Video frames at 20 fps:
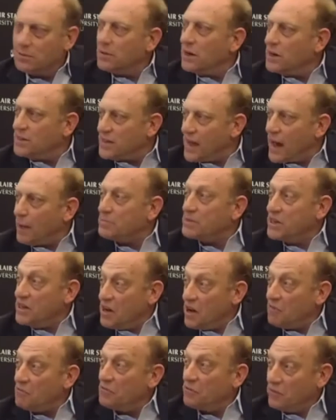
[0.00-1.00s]
adopt
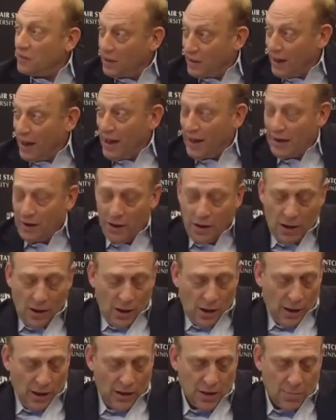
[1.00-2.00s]
enough to that
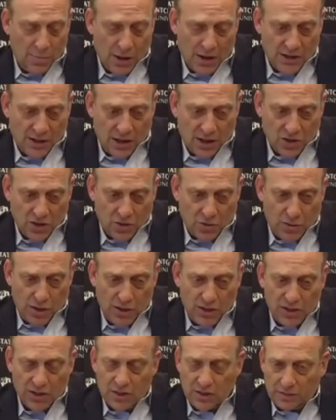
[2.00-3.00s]
in the presidential
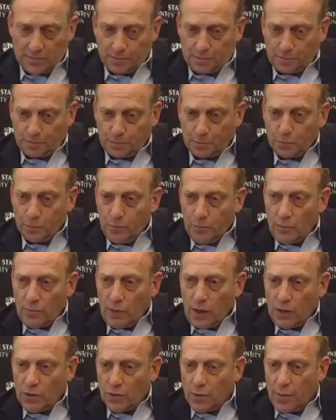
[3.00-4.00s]
race.
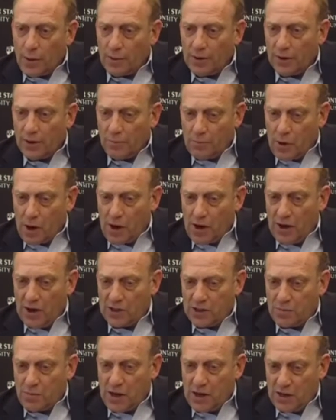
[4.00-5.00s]
The Republican Party
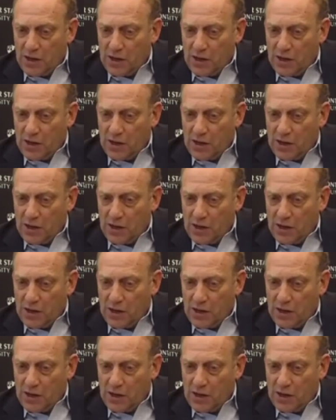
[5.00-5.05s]
had spent